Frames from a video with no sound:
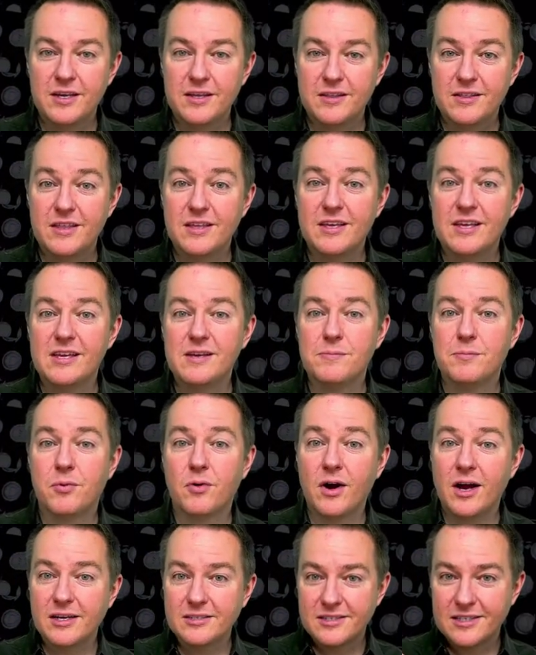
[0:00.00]
the
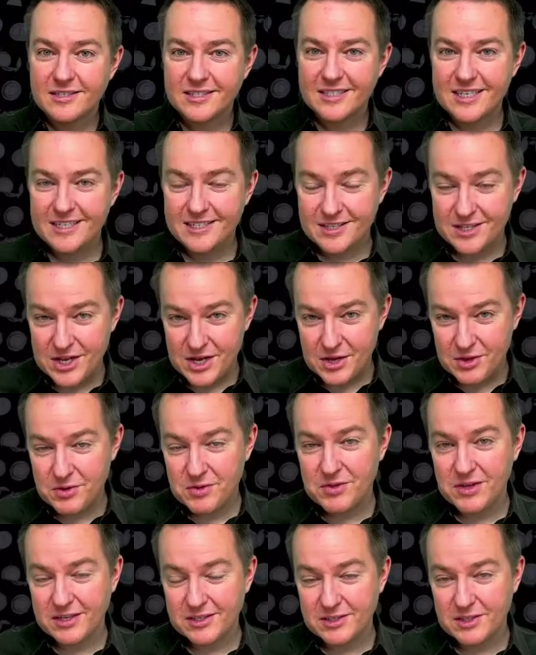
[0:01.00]
processes and the other
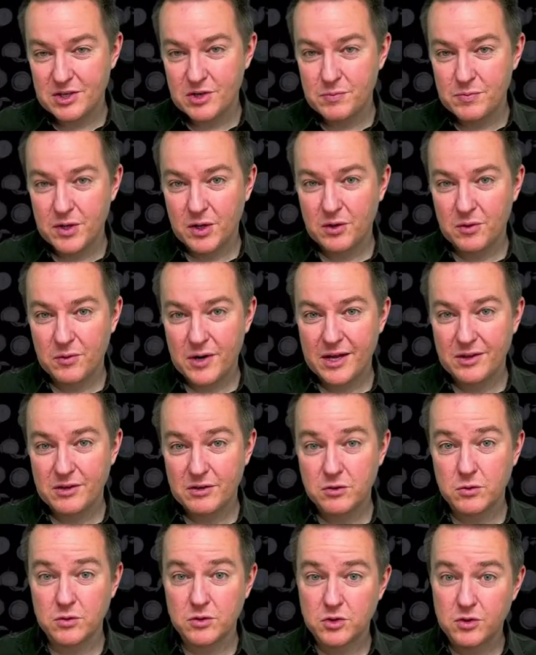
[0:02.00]
things that you build around the
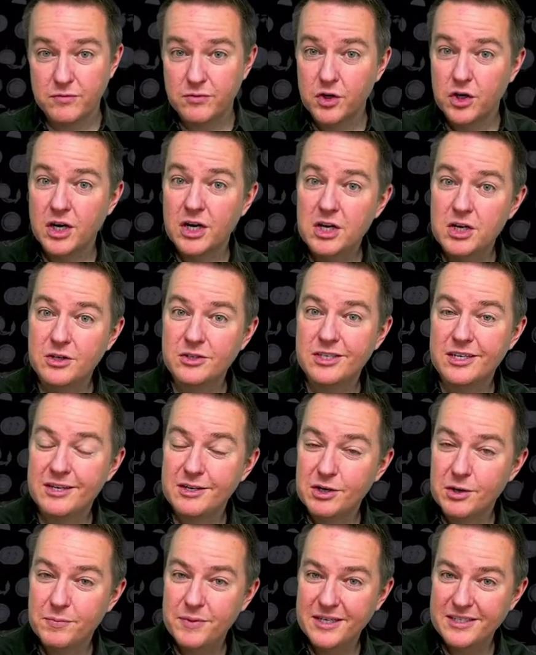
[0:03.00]
tool. So if you're going to use it in
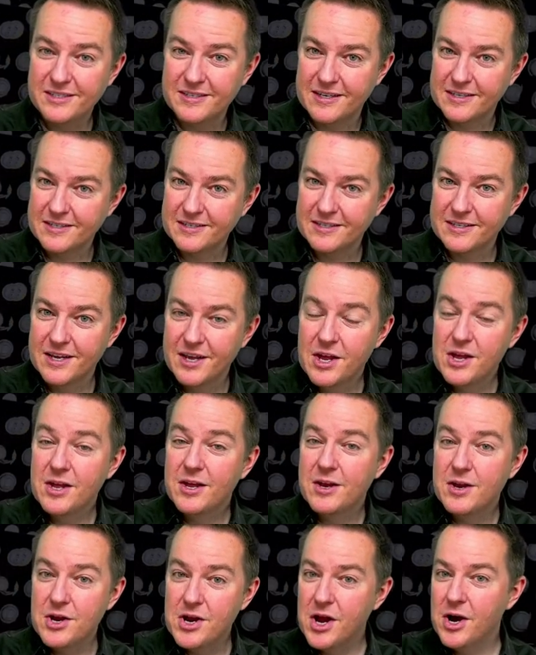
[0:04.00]
your business,
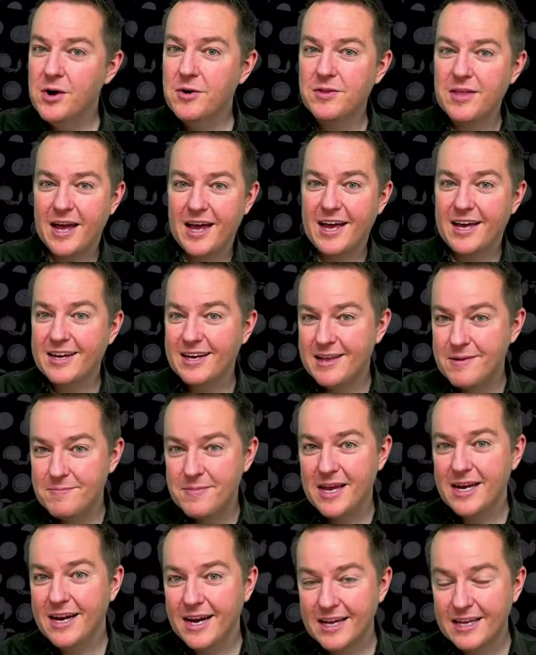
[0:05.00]
know that it
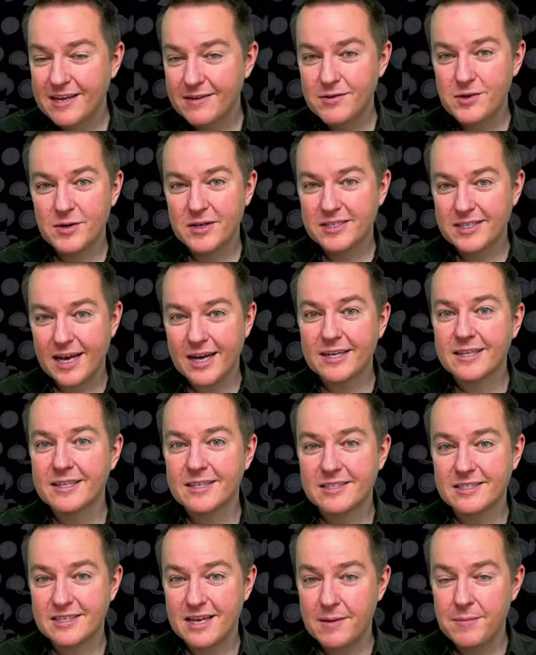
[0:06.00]
may not give you exactly
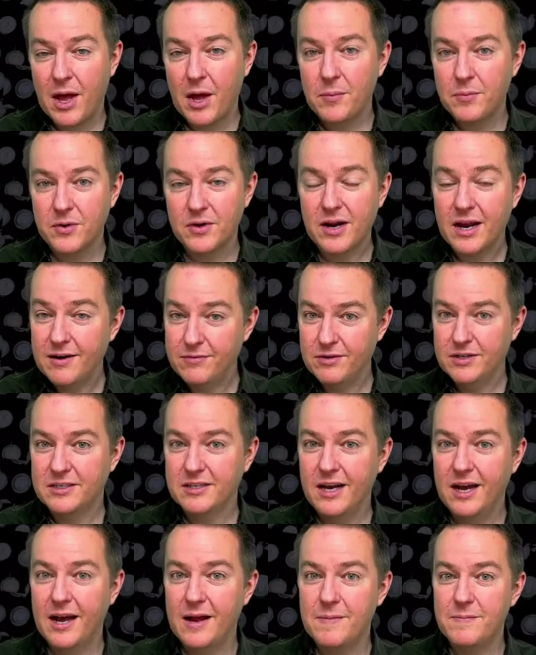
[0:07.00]
the same output every
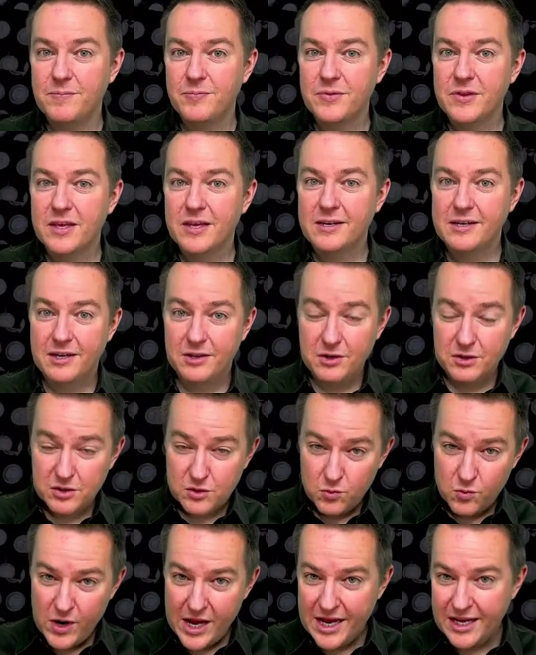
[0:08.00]
time. Now, there's
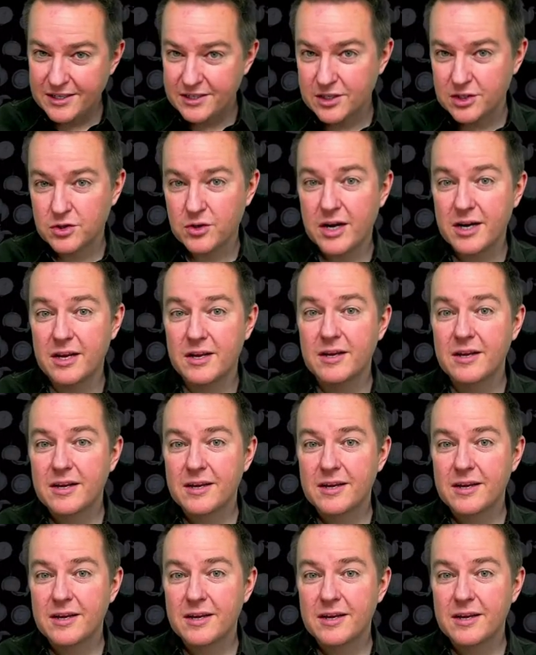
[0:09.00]
ways to try to